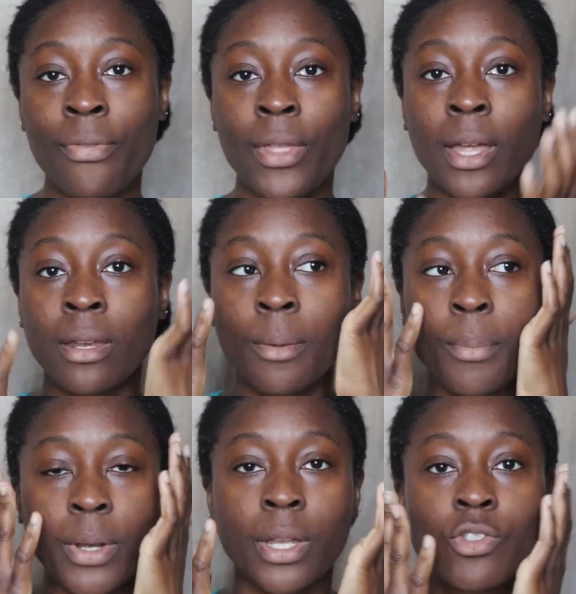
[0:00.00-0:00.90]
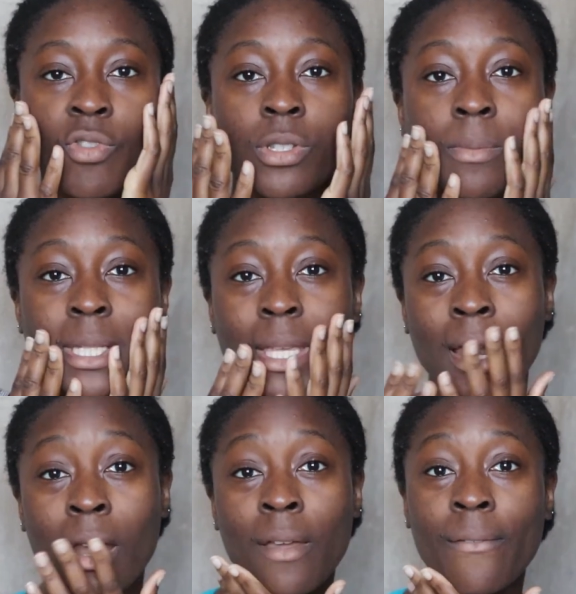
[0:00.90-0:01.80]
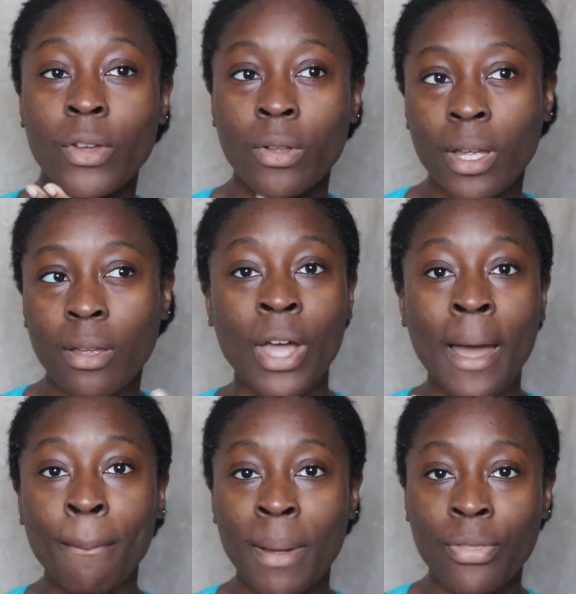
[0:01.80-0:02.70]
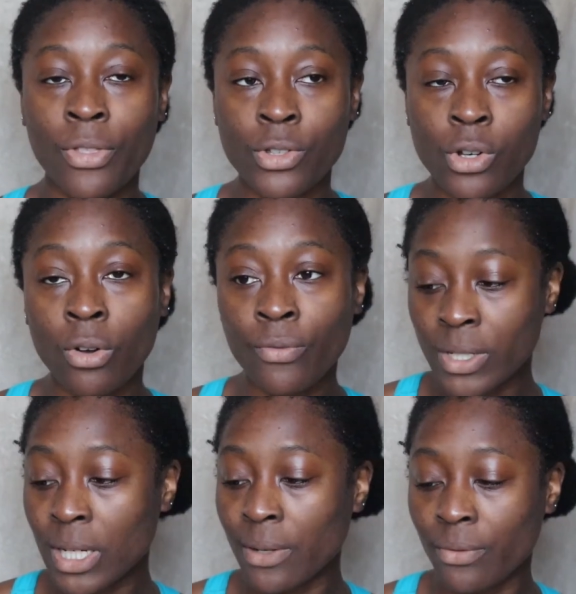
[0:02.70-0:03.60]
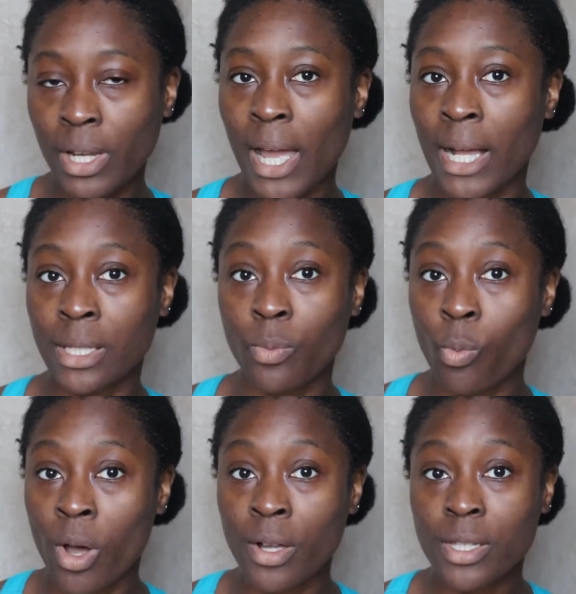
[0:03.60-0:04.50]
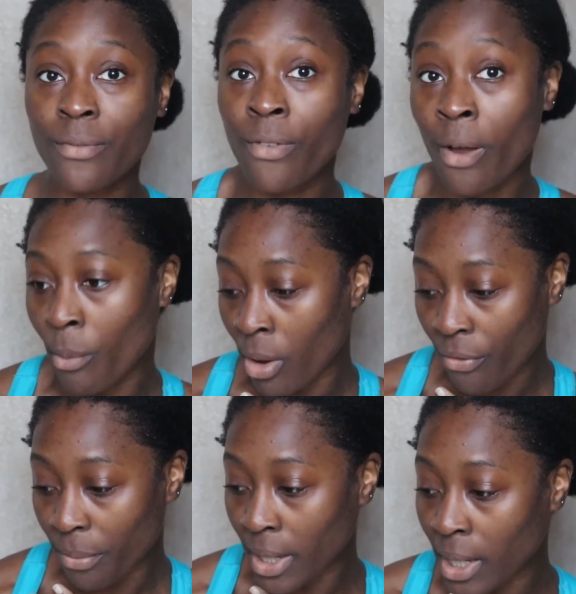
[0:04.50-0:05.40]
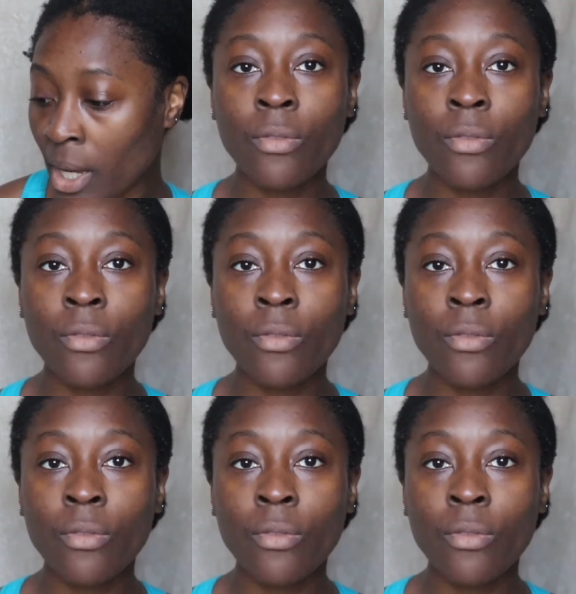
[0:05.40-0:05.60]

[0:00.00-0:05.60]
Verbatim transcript: and then putting it straight into my skin, and I feel like that method of delivery has worked very well for me.